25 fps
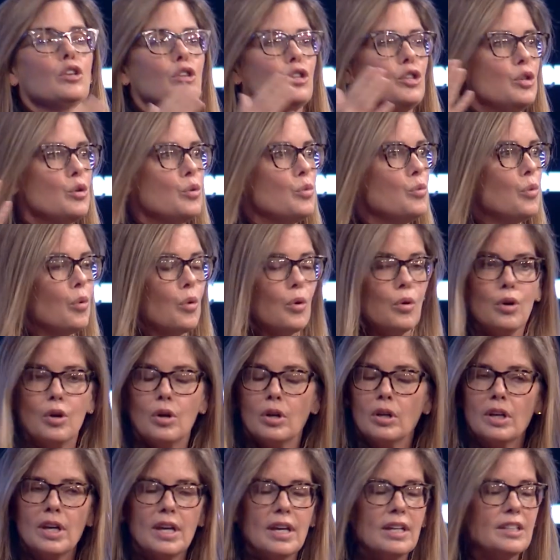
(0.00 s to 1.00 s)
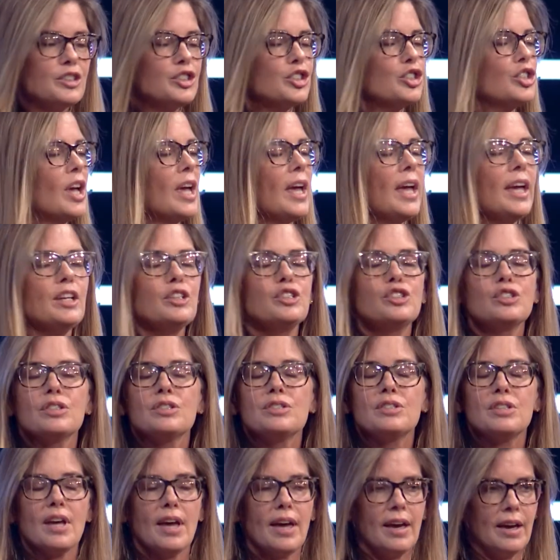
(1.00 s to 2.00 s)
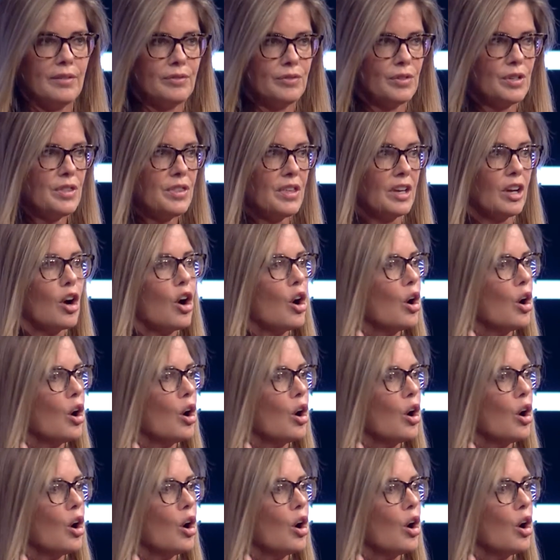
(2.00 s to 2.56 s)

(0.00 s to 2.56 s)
you it changes everything.